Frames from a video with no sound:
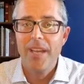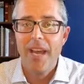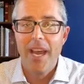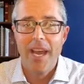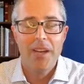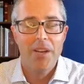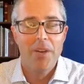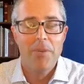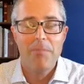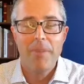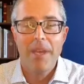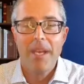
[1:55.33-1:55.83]
I
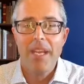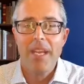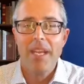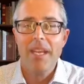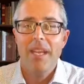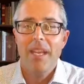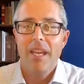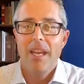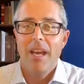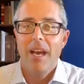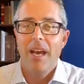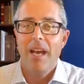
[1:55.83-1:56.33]
know many
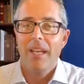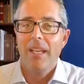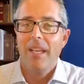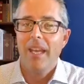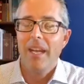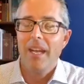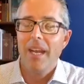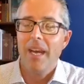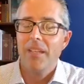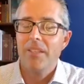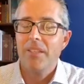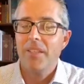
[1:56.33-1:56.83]
uh,
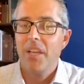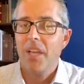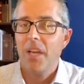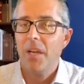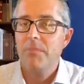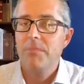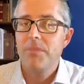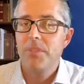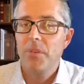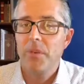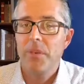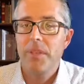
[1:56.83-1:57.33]
cannot
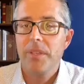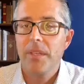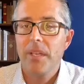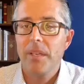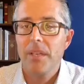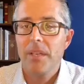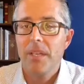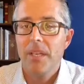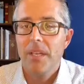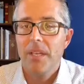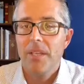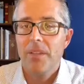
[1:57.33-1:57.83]
come during
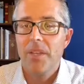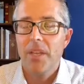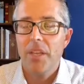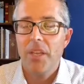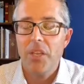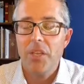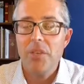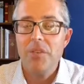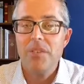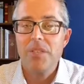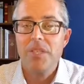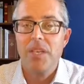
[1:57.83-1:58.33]
the, the
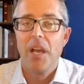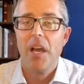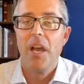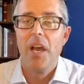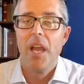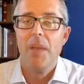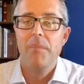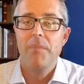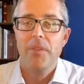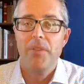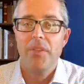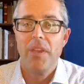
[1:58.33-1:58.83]
noon
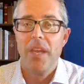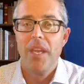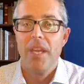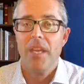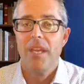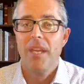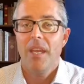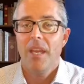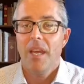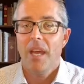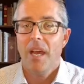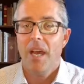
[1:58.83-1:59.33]
time, but they
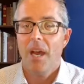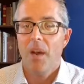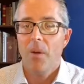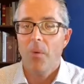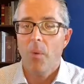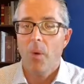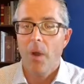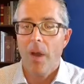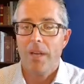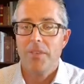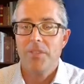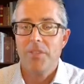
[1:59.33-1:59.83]
uh,
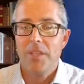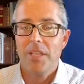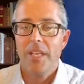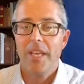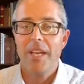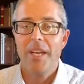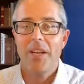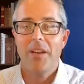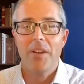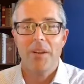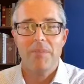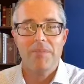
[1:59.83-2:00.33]
watch
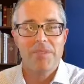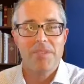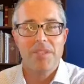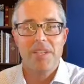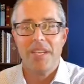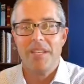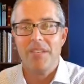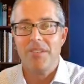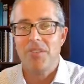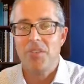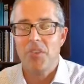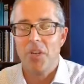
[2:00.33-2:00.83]
later. I'm
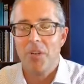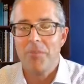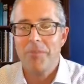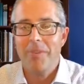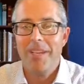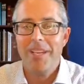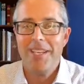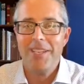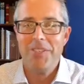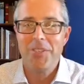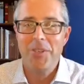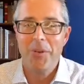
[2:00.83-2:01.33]
seeing
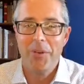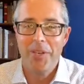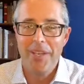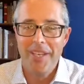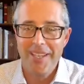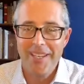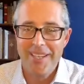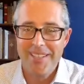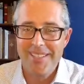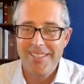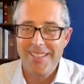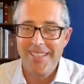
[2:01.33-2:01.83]
Germany joining
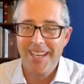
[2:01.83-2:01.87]
us.